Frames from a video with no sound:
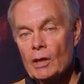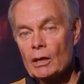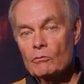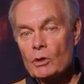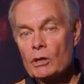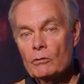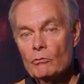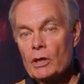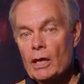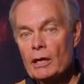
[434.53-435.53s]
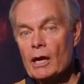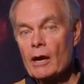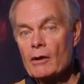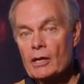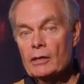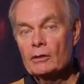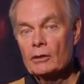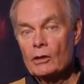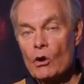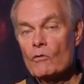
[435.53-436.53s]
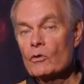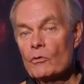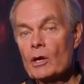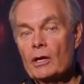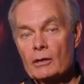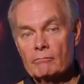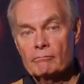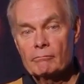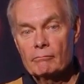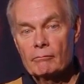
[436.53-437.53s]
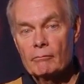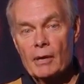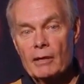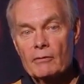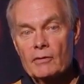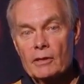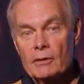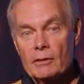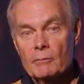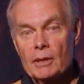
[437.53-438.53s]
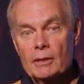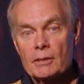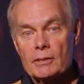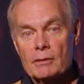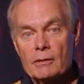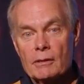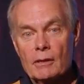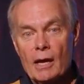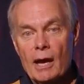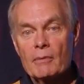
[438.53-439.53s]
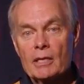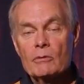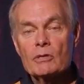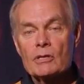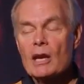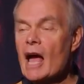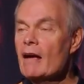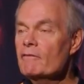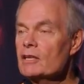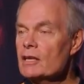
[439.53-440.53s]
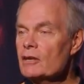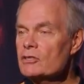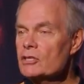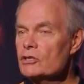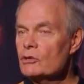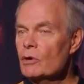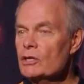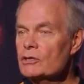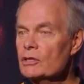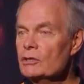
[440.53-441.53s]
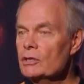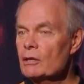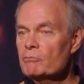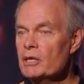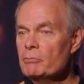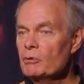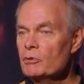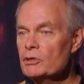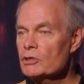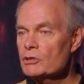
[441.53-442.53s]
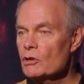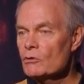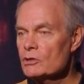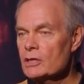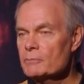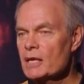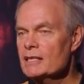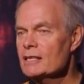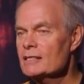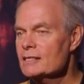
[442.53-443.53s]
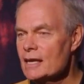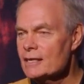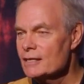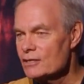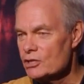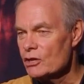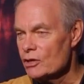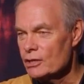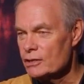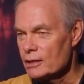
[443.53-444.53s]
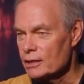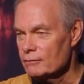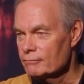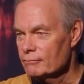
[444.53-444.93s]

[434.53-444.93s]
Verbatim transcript: And we, we had our hill overrun by the Vietnamese. I mean, it was a life and death situation, and yet people would just go to sleep. They didn't take it seriously.